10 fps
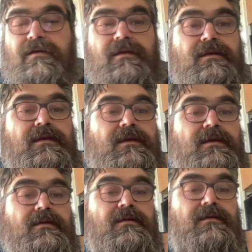in
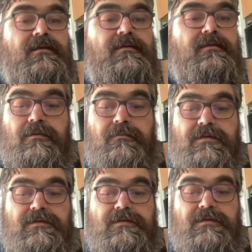here. Let me
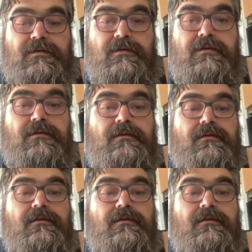see.